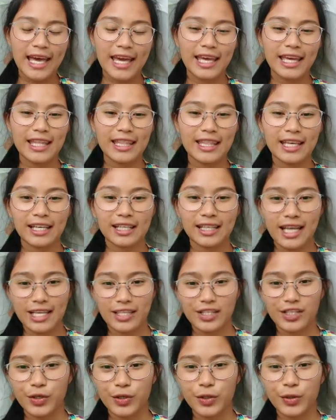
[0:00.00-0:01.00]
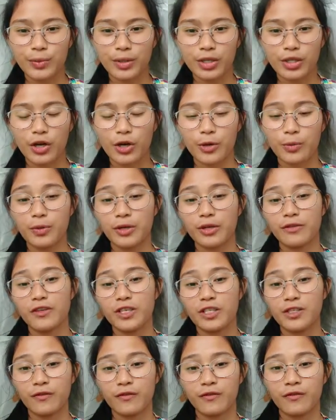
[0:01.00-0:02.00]
in the classroom in our
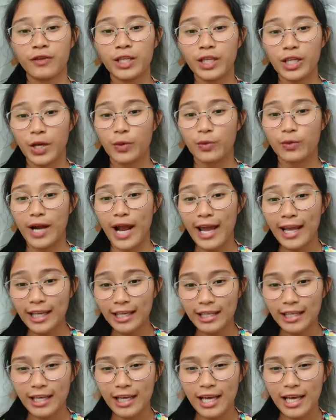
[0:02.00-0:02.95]
previous video, right?